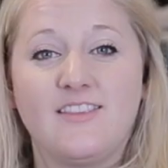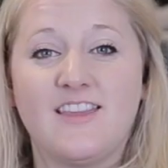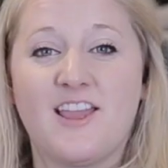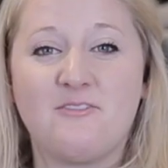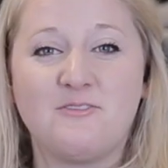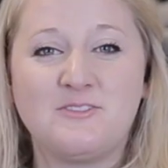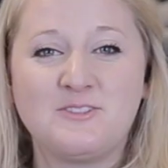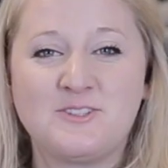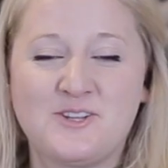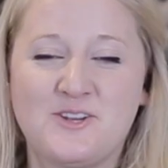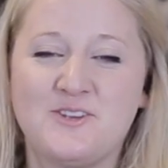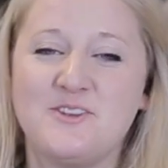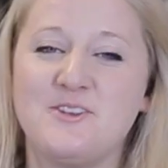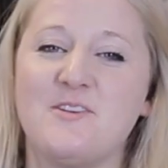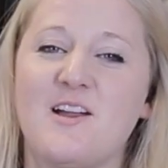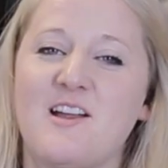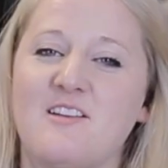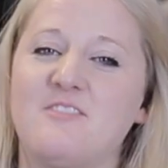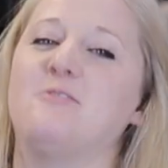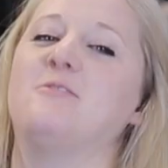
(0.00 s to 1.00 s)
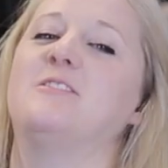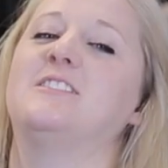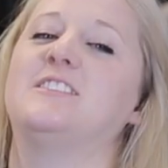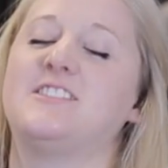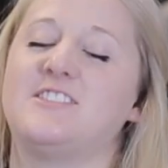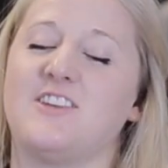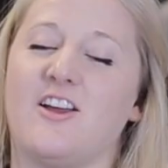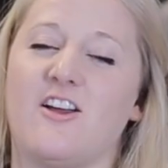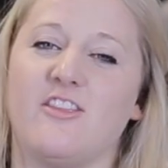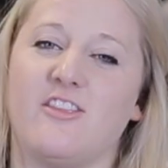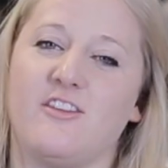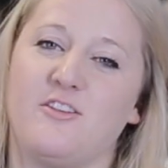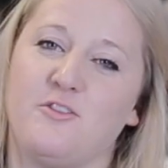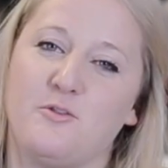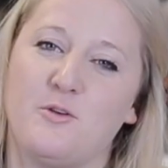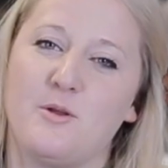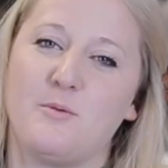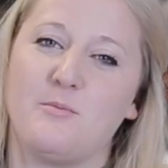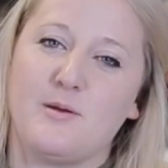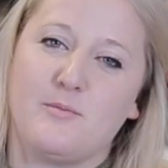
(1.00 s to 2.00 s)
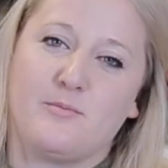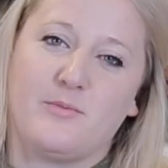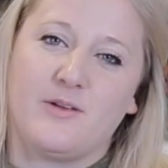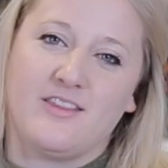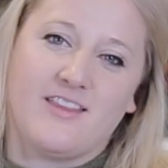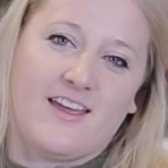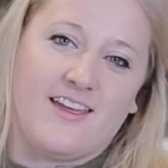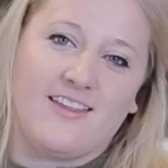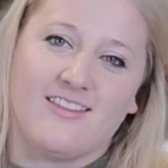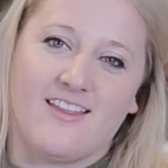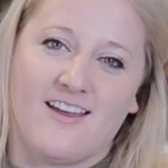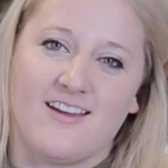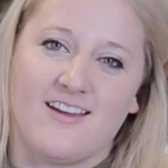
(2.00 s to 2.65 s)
Now we'll show you how to install the Nuna PIPA Lite